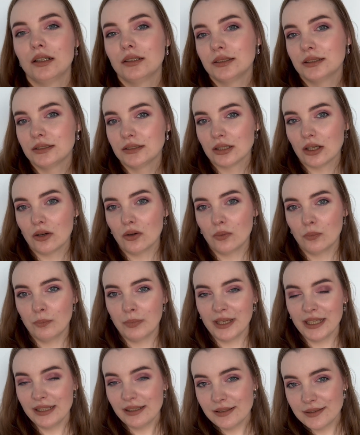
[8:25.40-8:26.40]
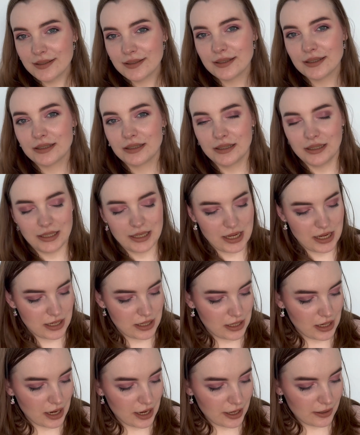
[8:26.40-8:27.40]
So basically,
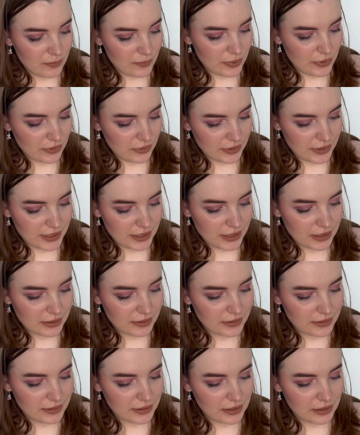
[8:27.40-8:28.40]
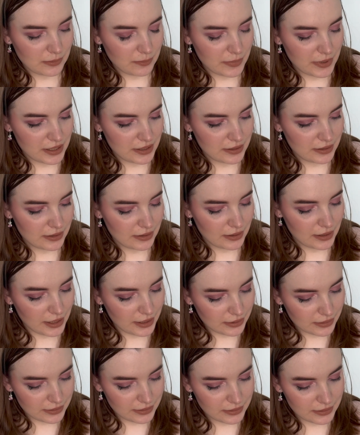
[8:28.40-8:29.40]
I predict that by the
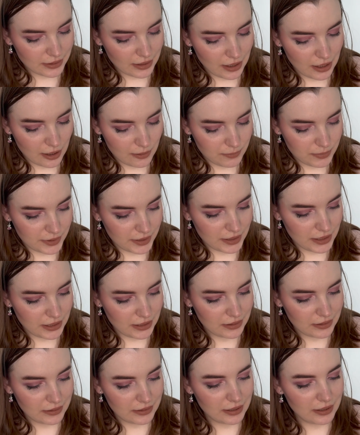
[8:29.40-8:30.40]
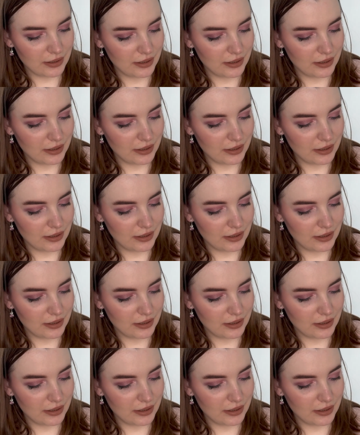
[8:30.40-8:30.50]
next update